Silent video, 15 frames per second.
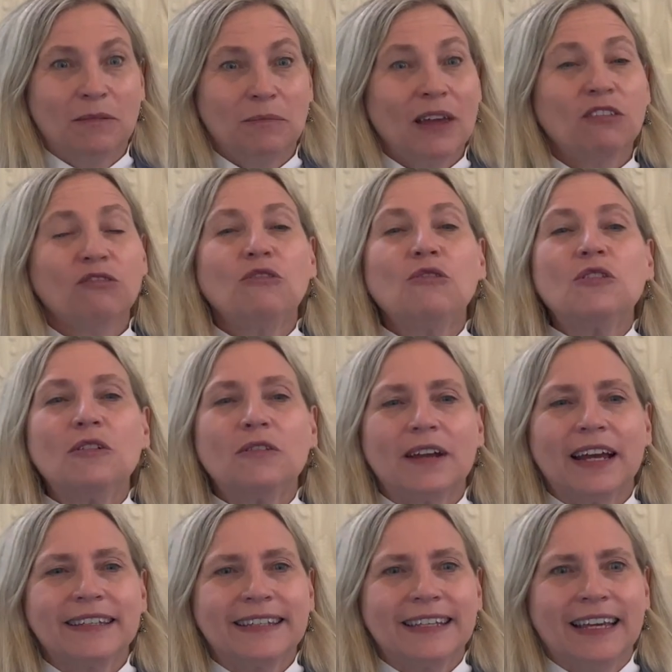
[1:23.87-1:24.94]
They threw their
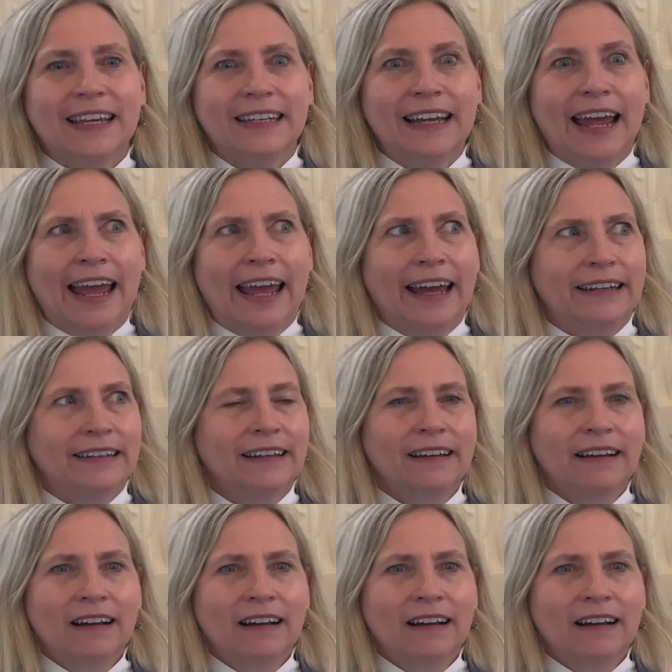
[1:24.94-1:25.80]
nets in and,